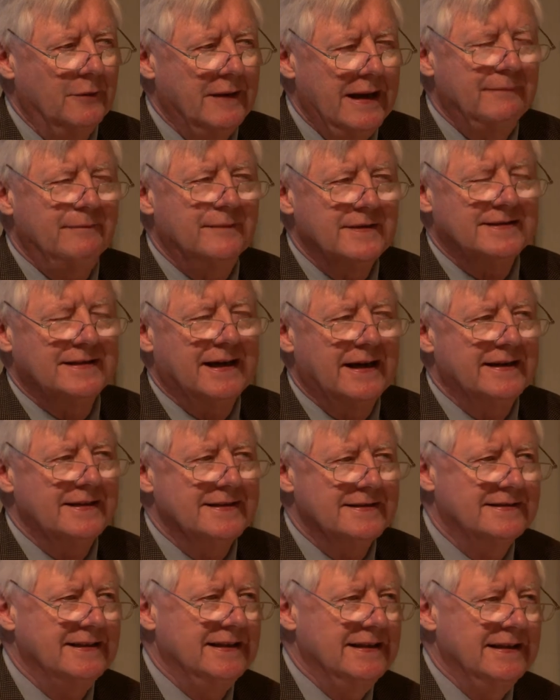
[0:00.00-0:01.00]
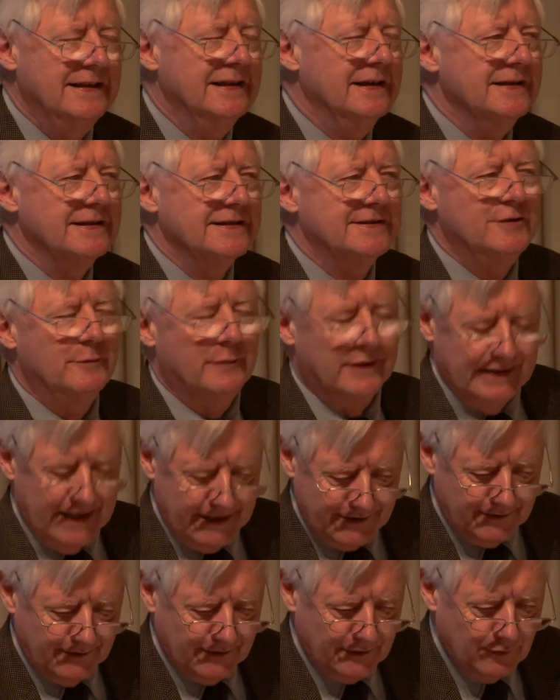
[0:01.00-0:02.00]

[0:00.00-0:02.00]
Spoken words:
know, emphasize the supernatural